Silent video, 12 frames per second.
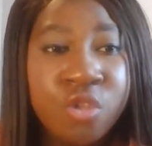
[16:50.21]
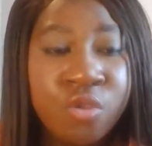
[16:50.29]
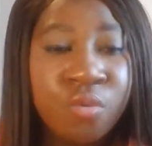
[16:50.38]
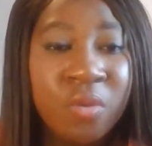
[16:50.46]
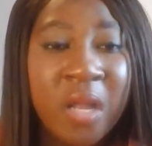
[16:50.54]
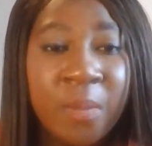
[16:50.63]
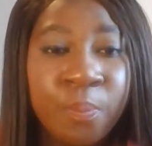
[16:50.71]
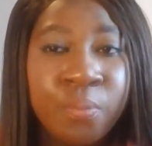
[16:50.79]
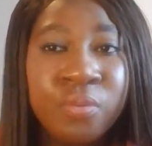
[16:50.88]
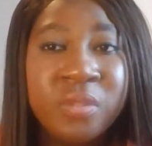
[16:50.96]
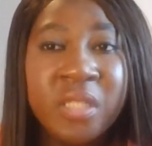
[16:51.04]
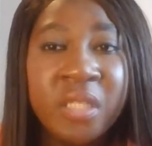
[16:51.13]
you can
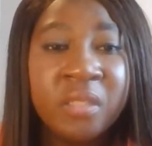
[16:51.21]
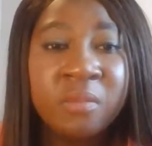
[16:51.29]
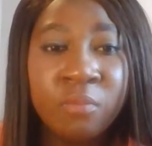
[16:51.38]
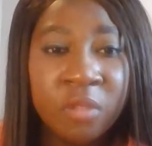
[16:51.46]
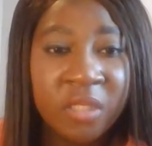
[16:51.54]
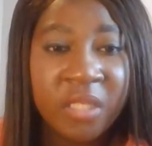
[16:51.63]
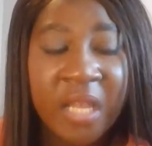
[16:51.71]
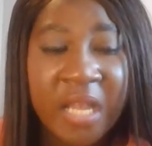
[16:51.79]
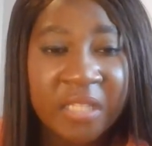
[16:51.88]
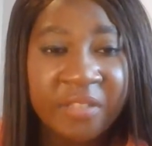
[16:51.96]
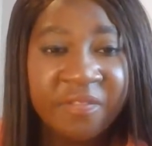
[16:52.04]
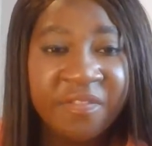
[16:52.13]
put in money
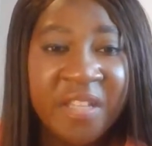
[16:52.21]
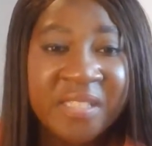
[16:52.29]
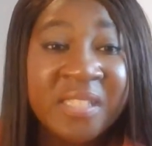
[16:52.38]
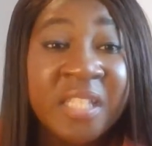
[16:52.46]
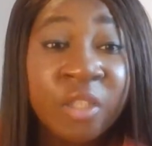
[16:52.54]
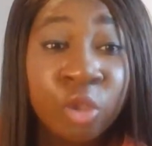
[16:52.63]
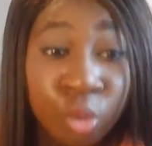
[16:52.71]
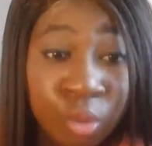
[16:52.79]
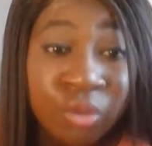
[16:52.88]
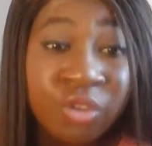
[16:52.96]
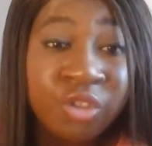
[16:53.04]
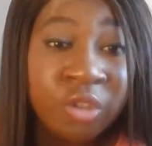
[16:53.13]
and invest in
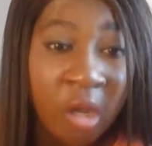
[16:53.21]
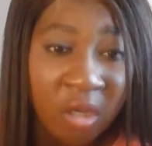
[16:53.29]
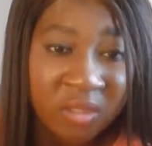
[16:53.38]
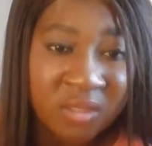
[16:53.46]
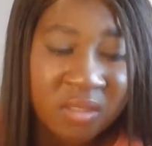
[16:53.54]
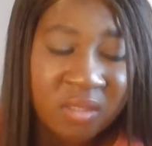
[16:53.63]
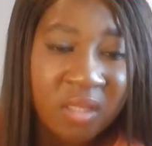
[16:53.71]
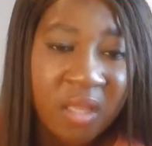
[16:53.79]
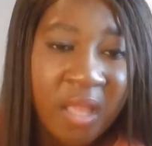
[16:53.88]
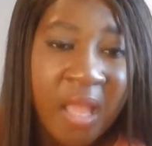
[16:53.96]
good stocks.